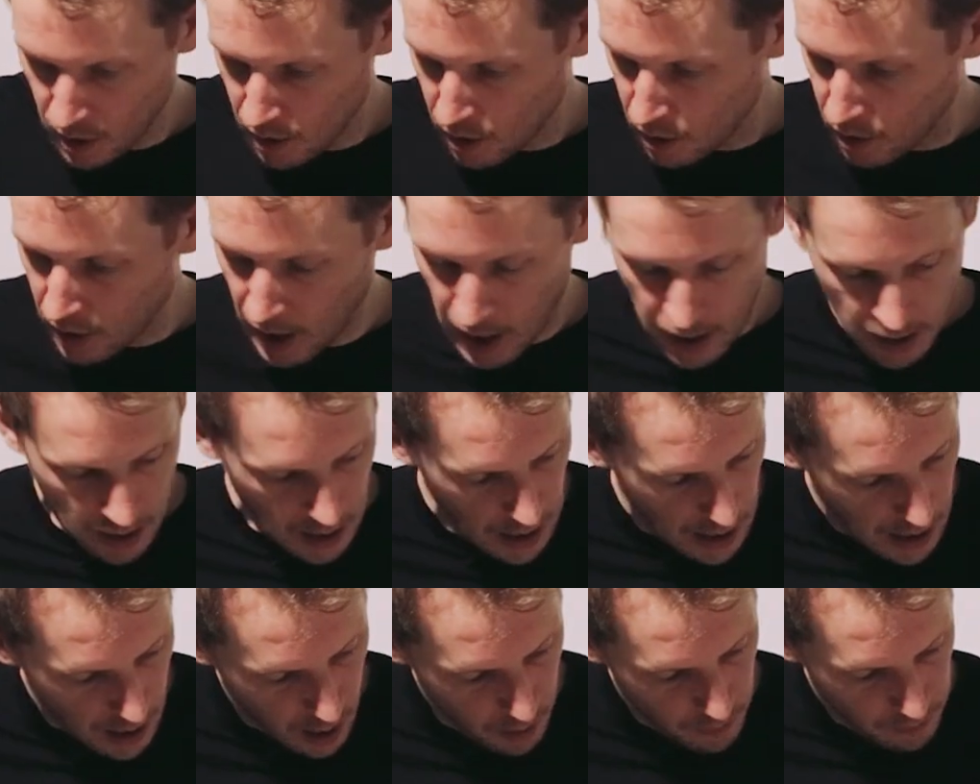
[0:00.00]
Do that
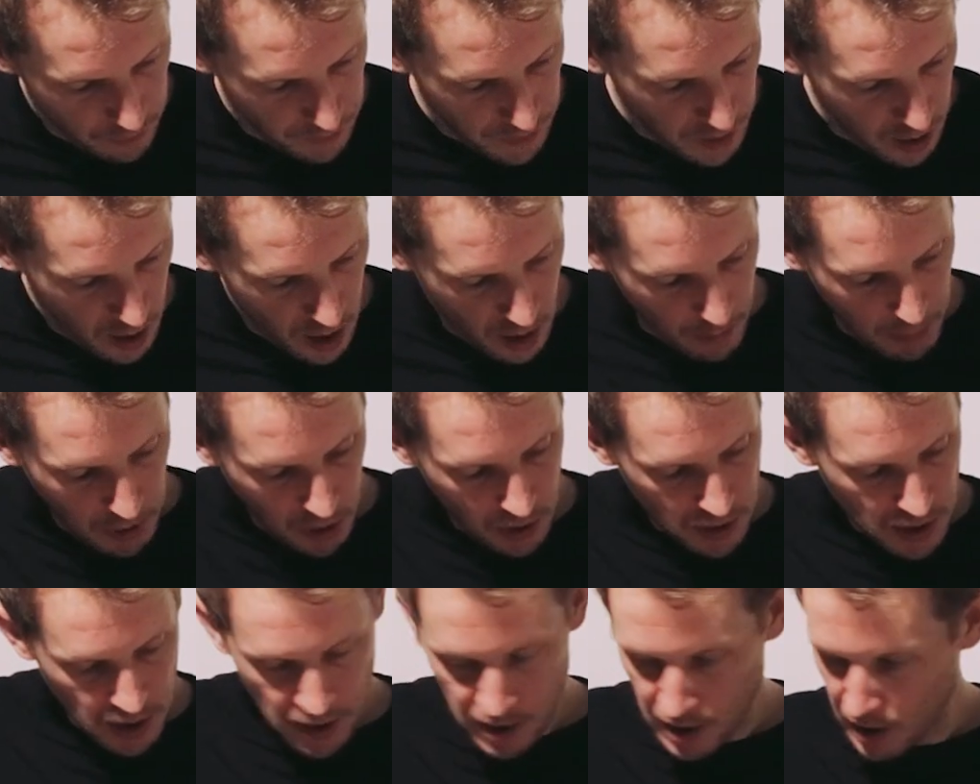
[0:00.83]
now.
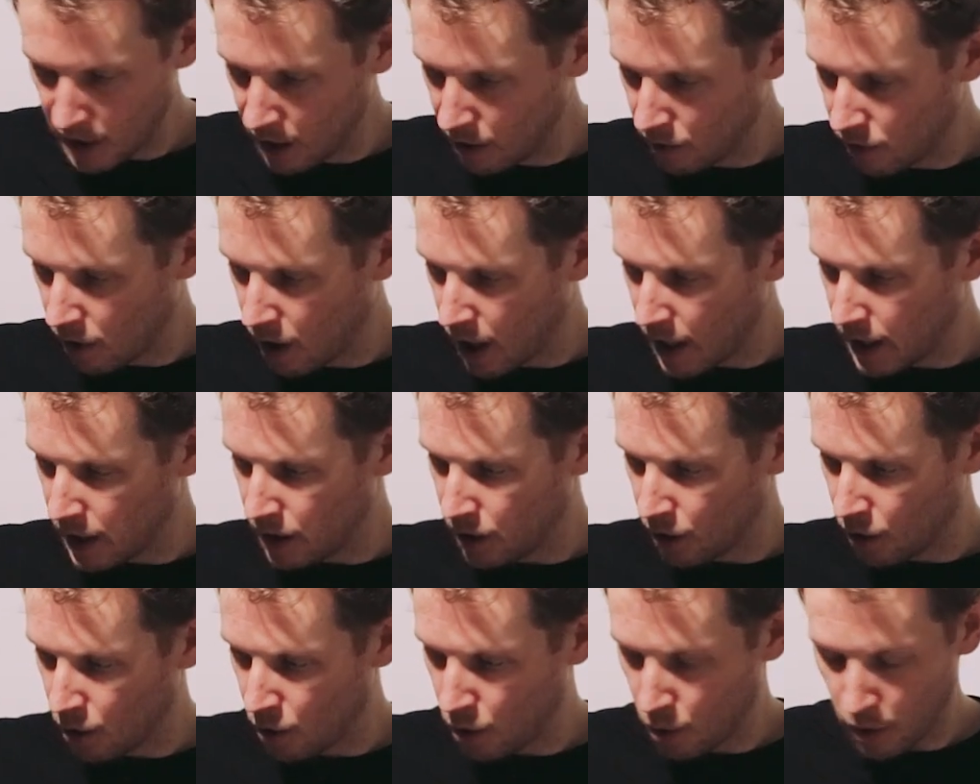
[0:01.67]
Because they're sitting right in
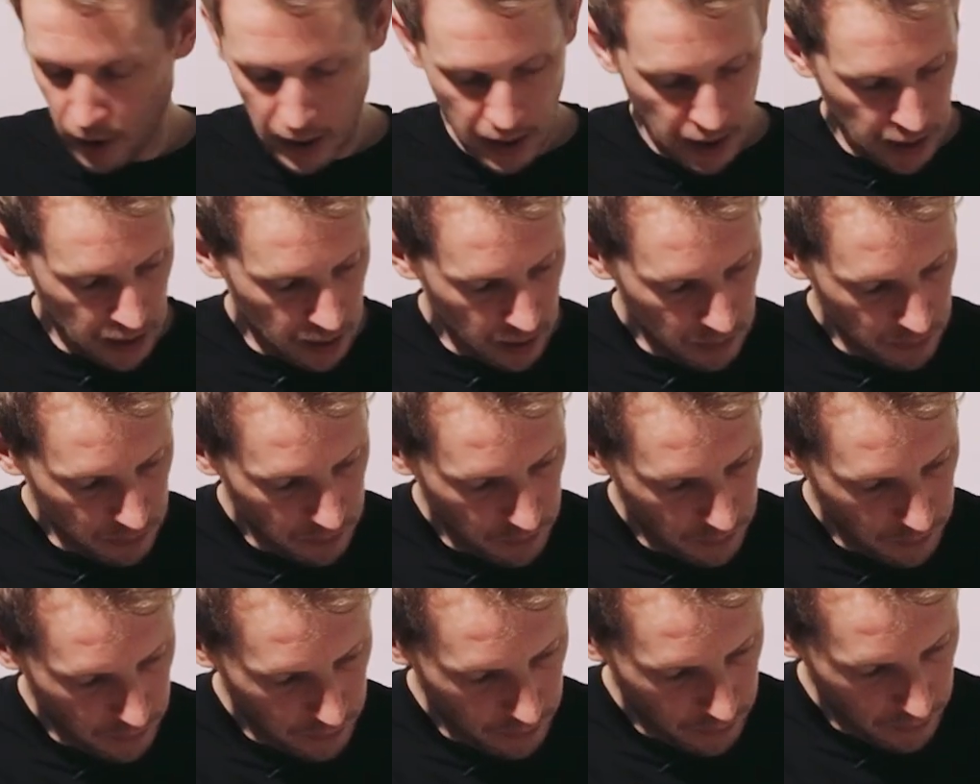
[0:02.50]
the corner here,
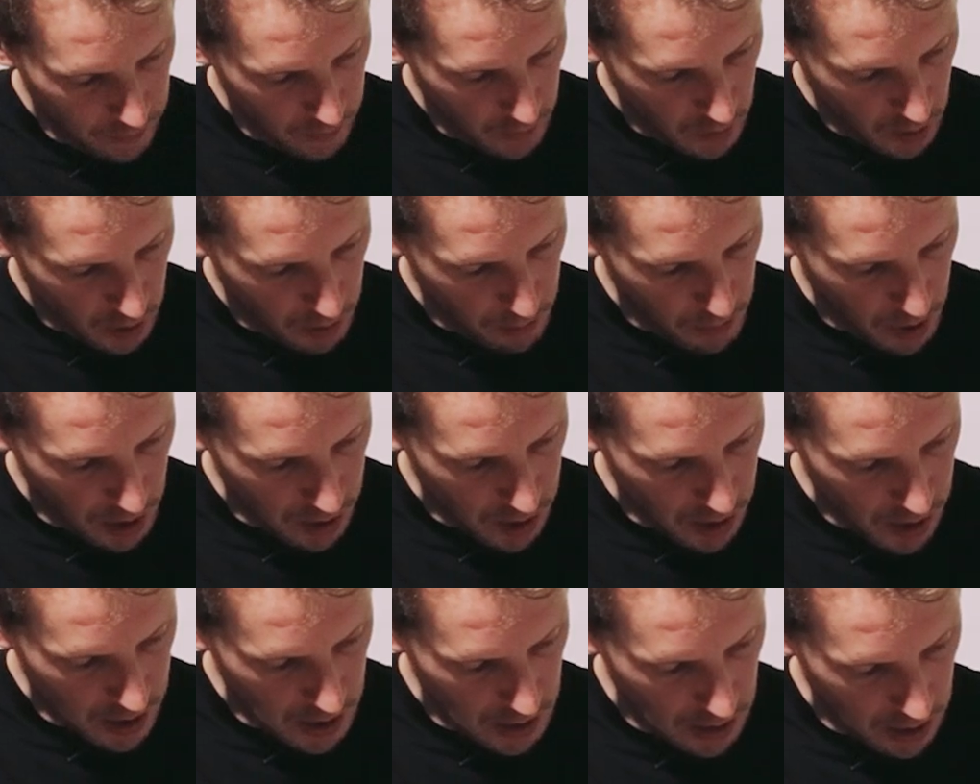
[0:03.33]
you might
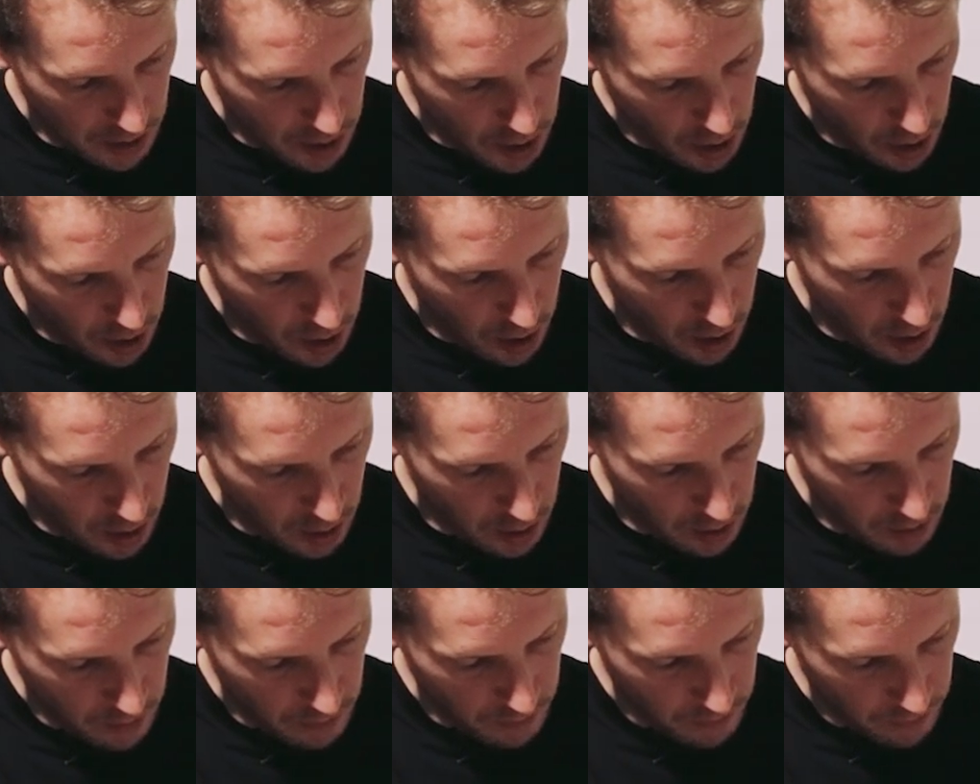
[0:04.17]
just need to
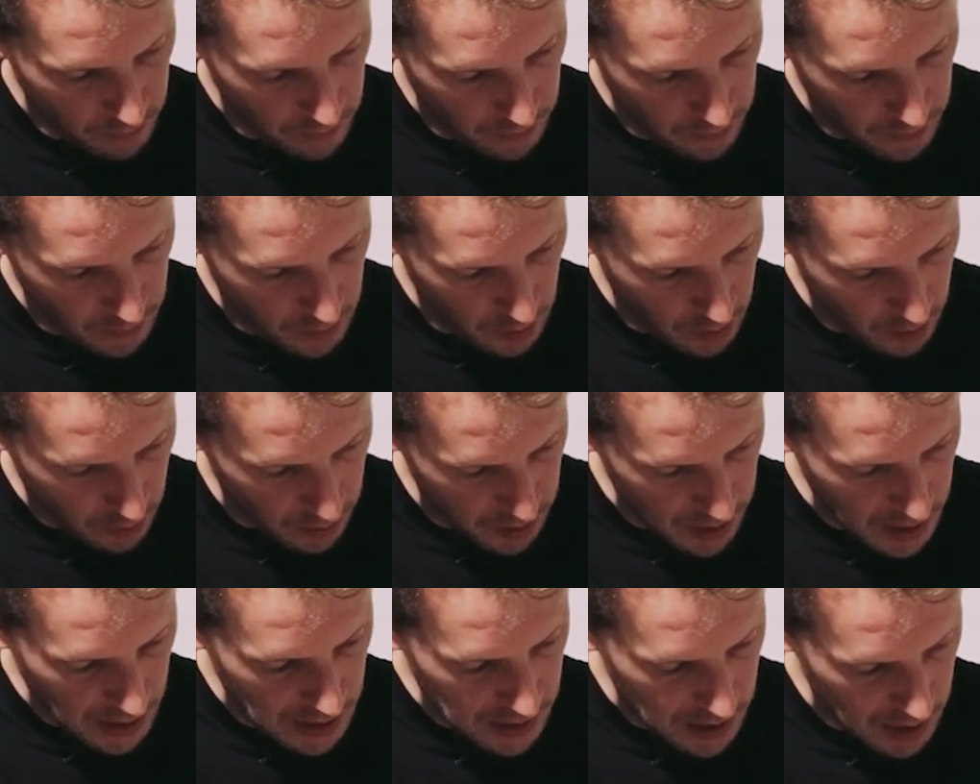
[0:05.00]
turn.
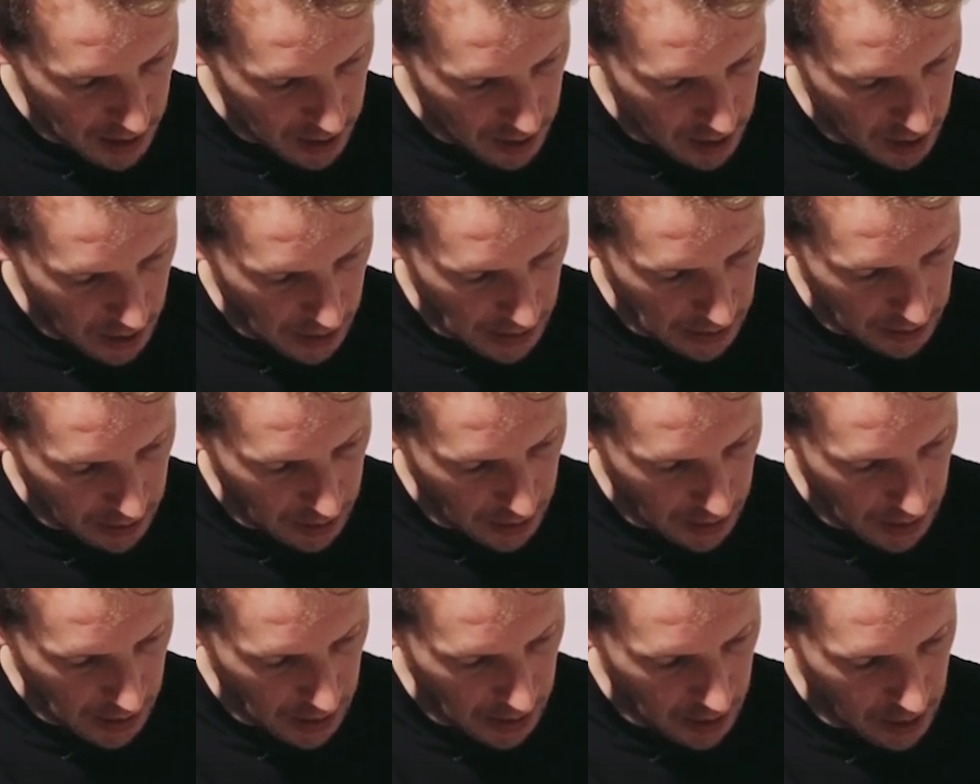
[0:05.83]
It's easiest to get the
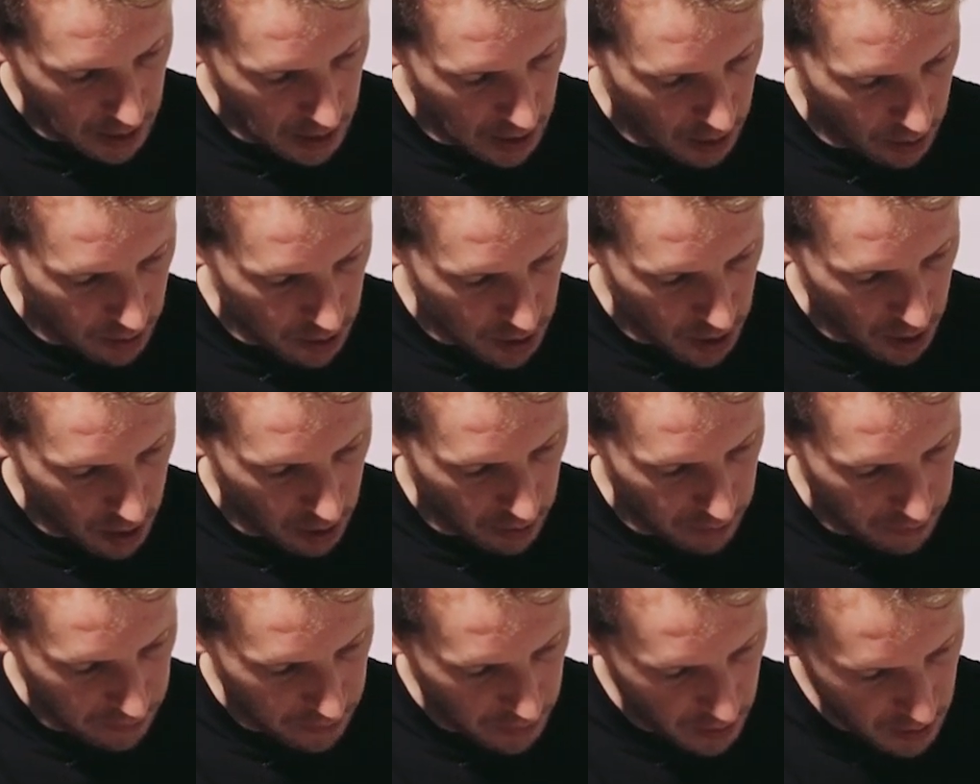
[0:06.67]
key in there and turn
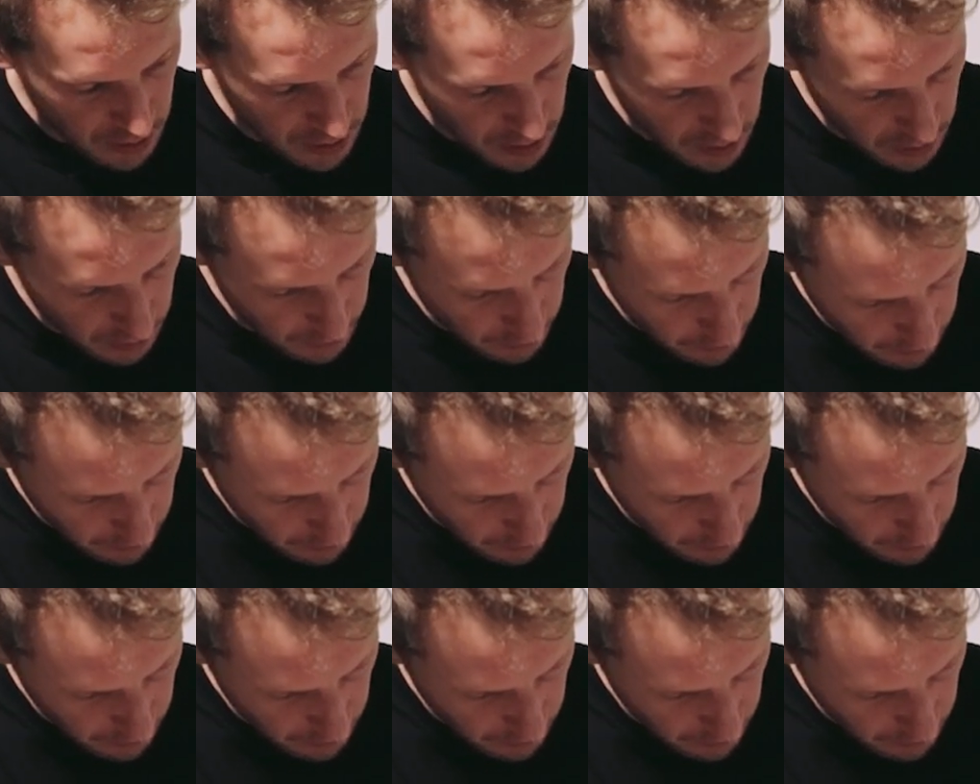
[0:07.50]
it first.